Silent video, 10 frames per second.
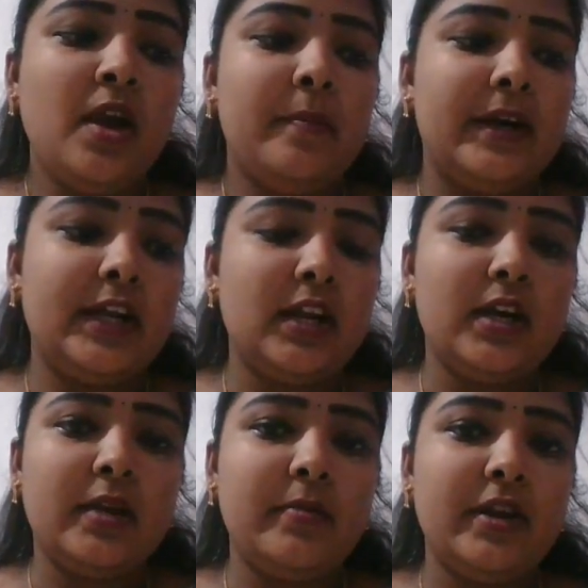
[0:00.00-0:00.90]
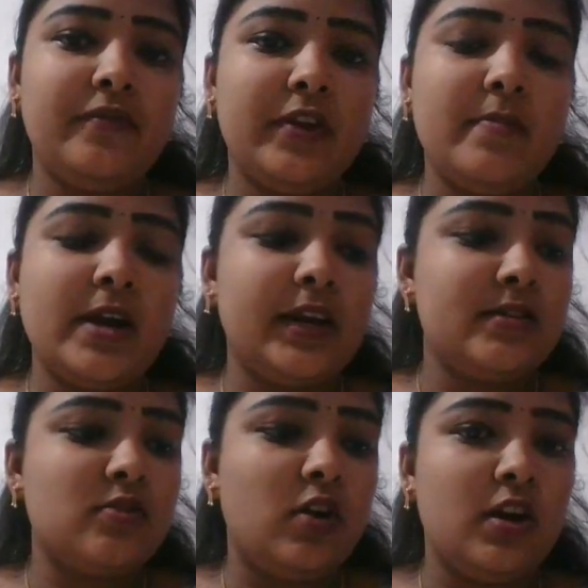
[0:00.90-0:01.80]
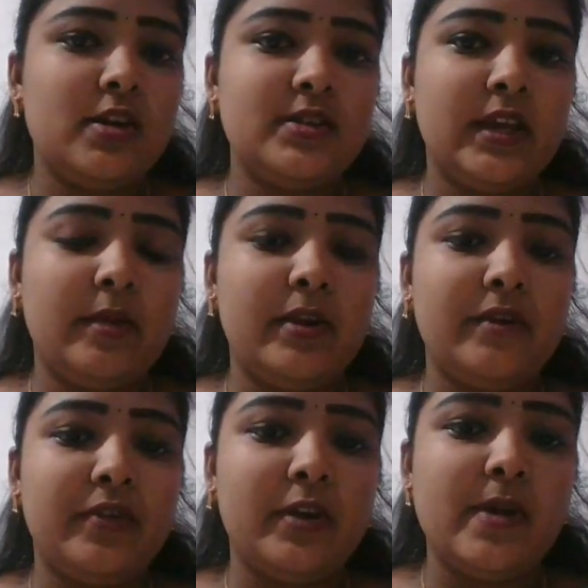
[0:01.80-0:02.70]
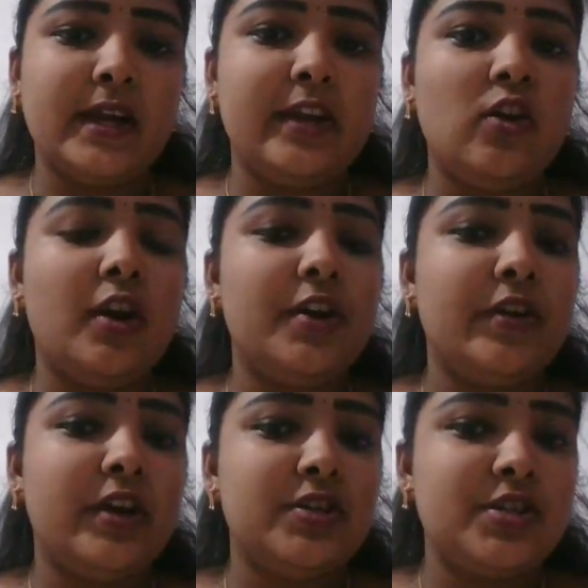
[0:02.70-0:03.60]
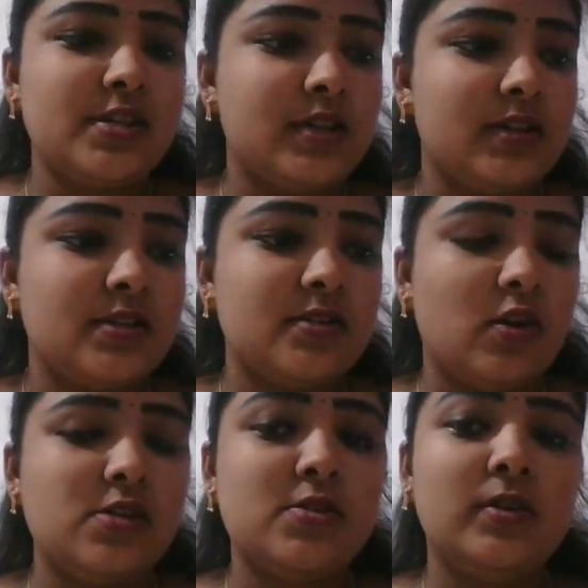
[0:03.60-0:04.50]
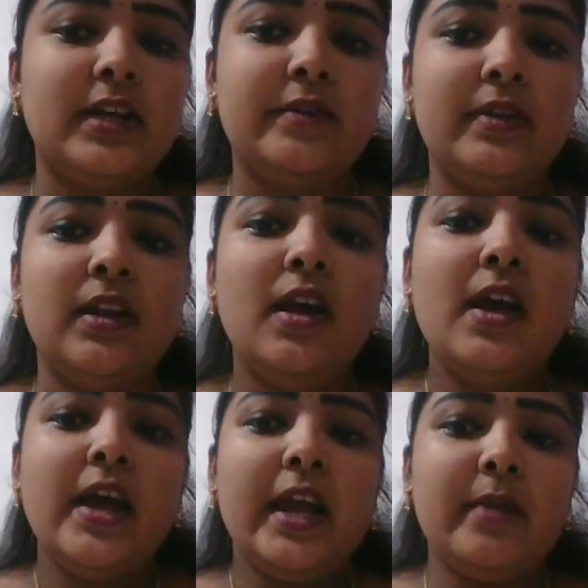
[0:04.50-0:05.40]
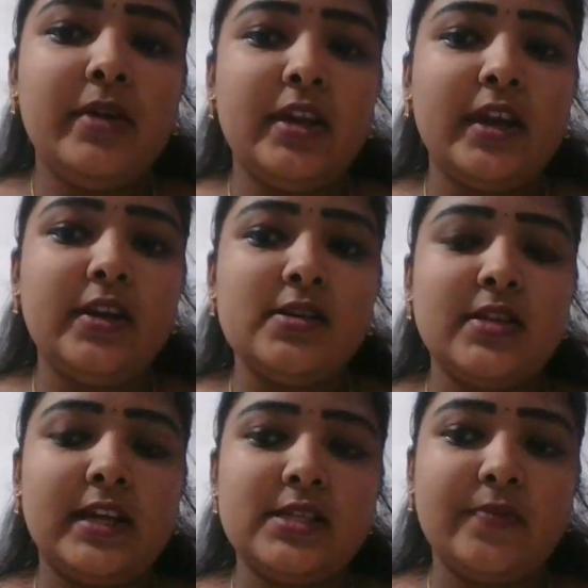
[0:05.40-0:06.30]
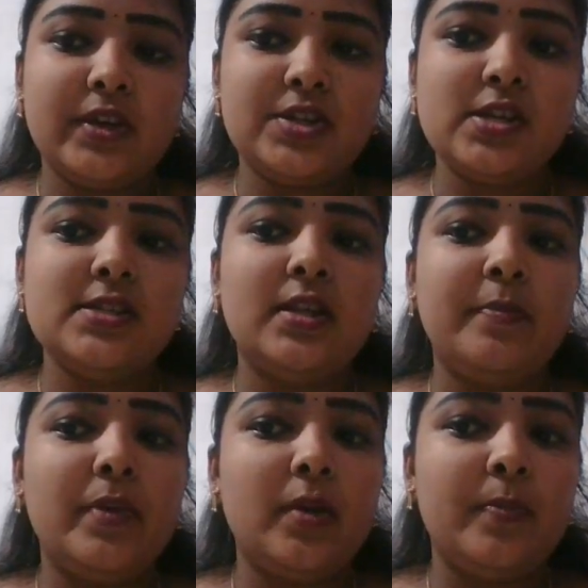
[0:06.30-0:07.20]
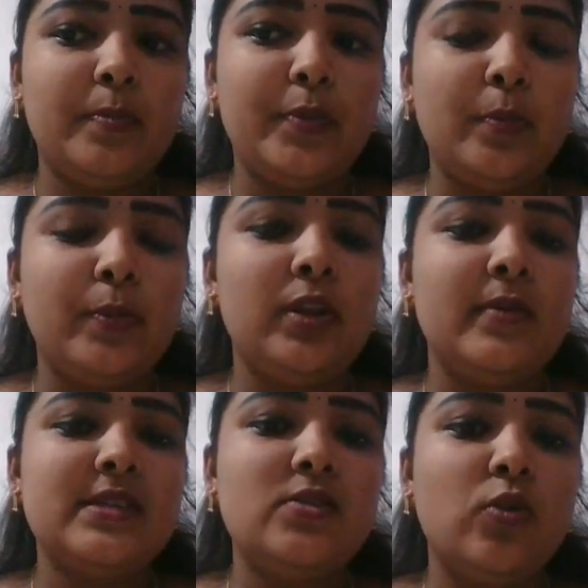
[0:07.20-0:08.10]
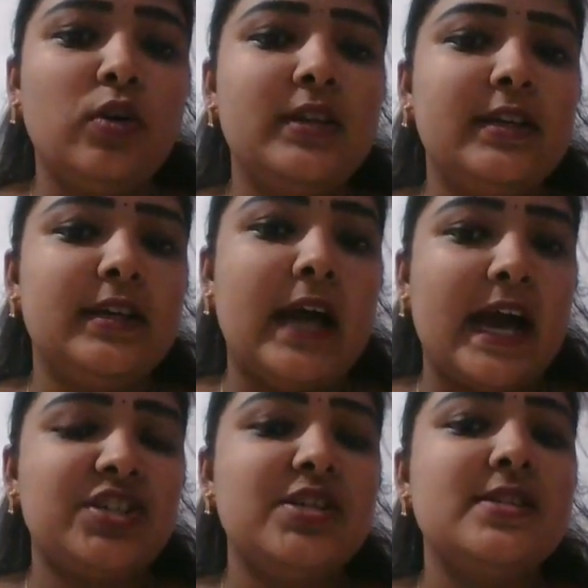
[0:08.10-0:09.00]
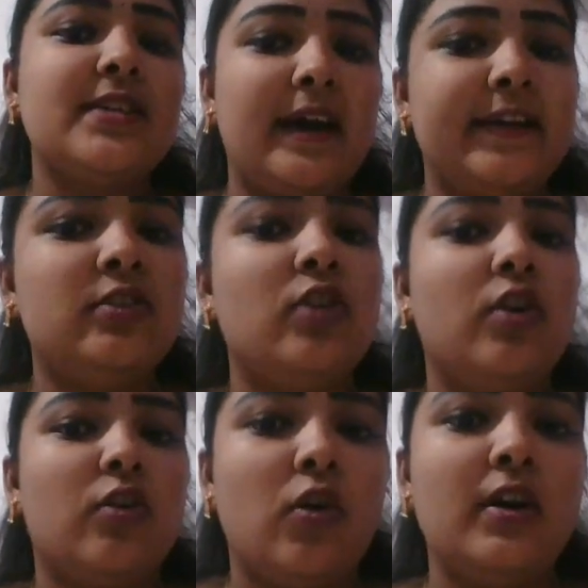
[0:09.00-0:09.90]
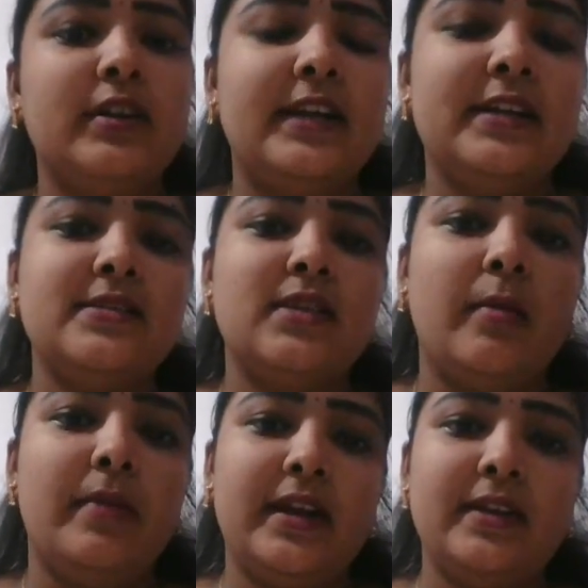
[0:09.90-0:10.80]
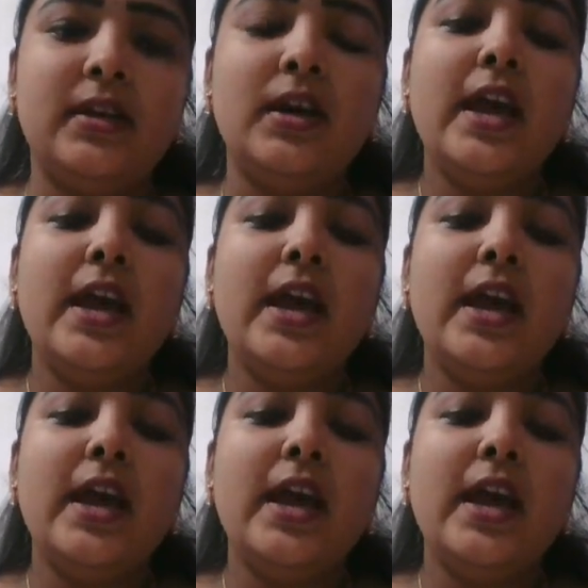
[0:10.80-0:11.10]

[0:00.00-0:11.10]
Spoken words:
particular immediate feedback. It is called as a immediate feedback. In order to ensure success also, that will immediate satisfactions, the pupil must know that the action is correct or wrong, that is come under the